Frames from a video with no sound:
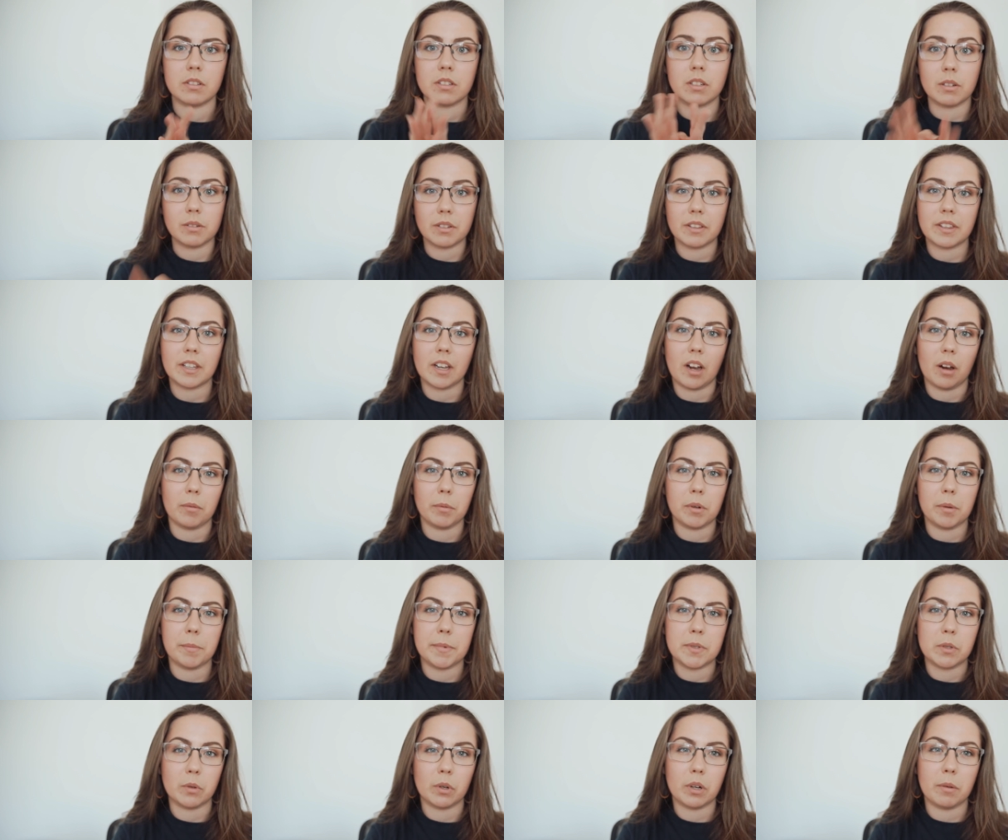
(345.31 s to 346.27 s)
So something I'm going
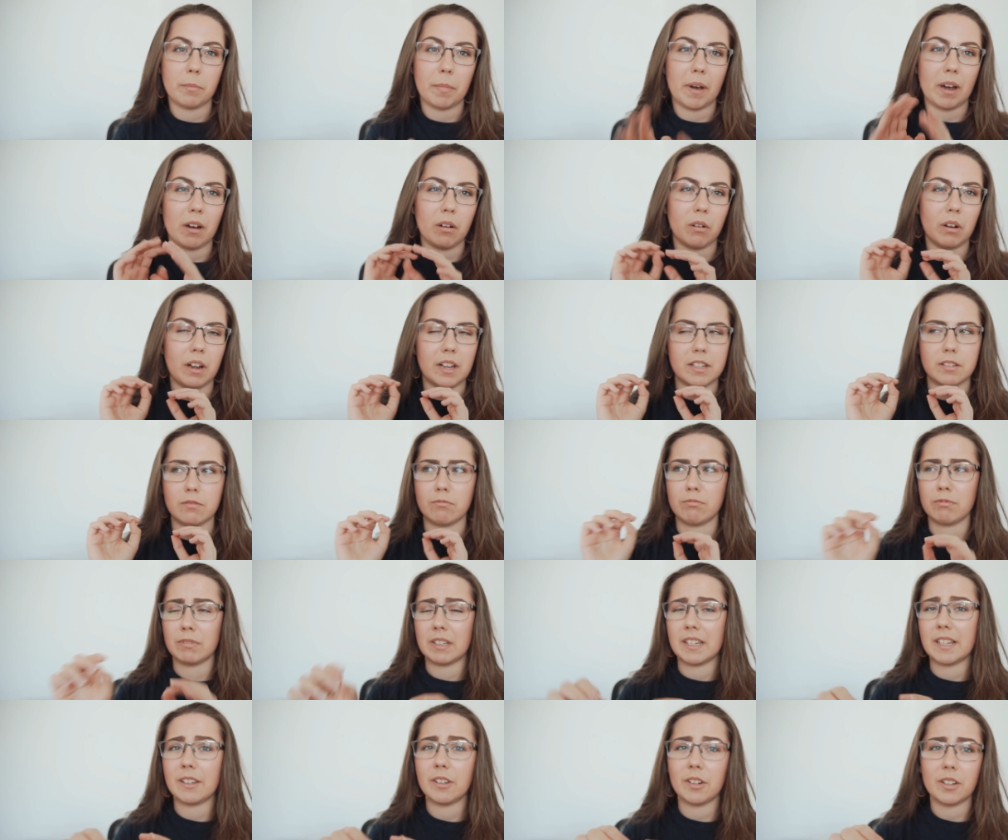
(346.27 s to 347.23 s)
to be talking about as a
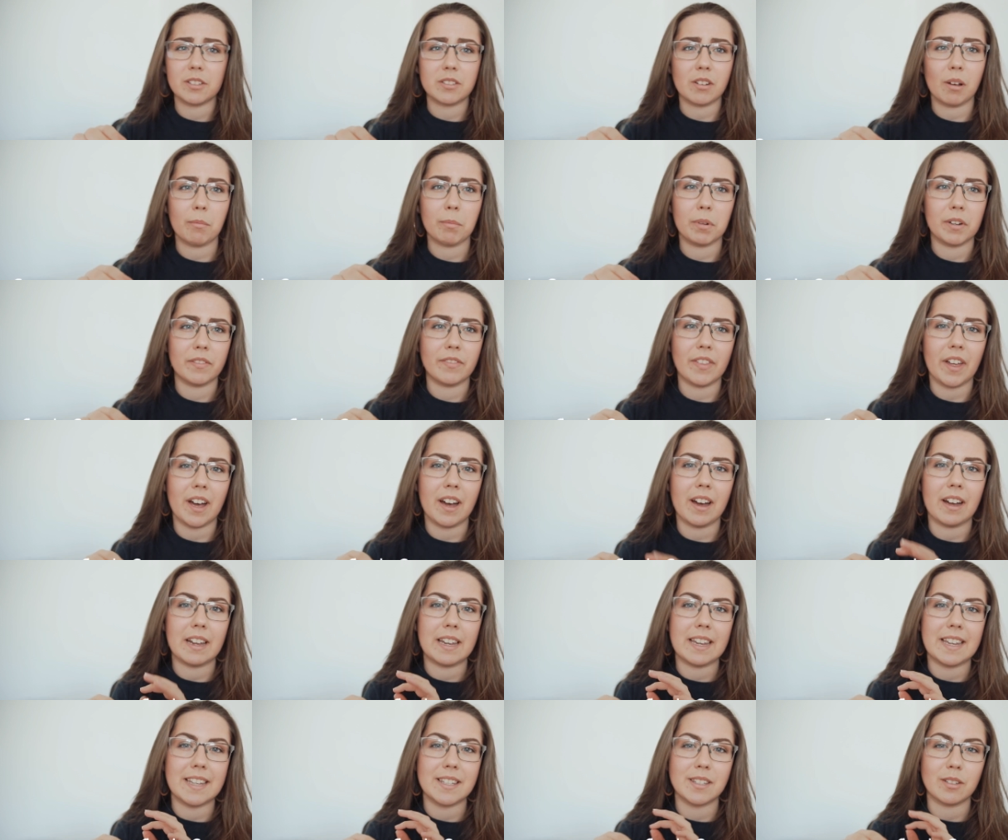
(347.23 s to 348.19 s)
really good example of
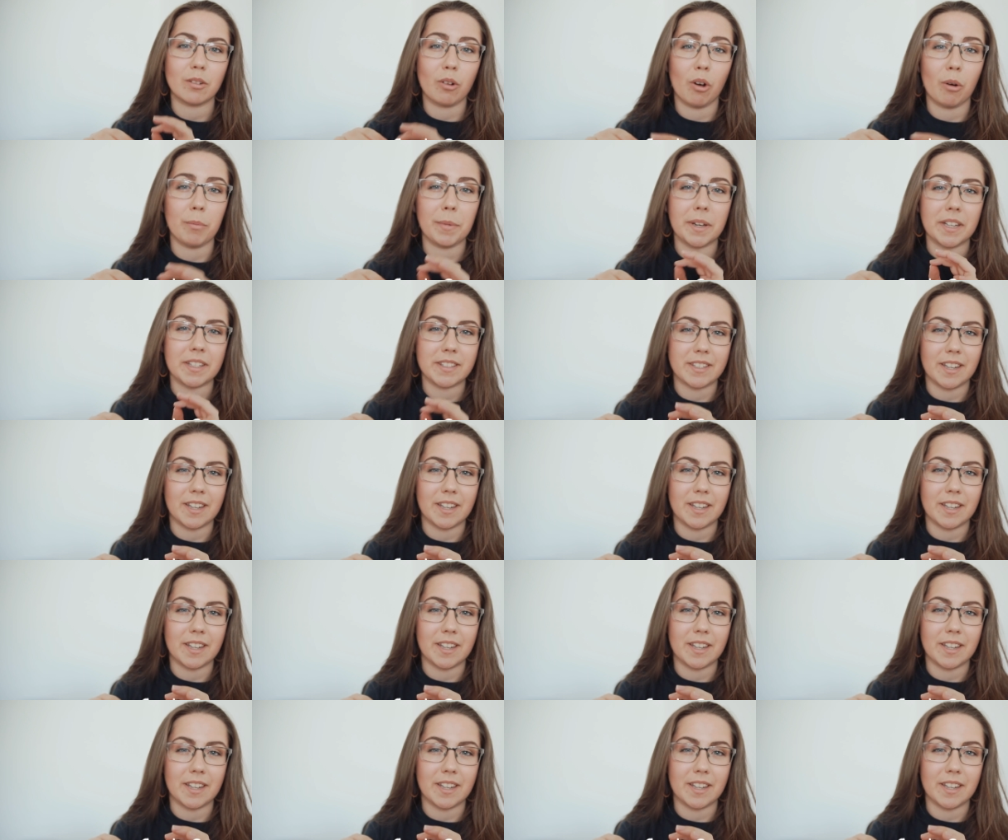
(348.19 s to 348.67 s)
that is Comic